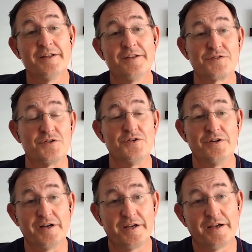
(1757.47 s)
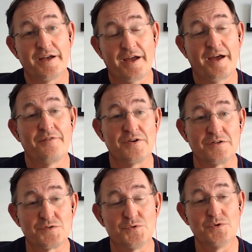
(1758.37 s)
So having a
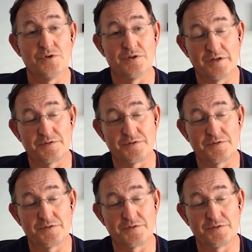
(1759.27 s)
tool,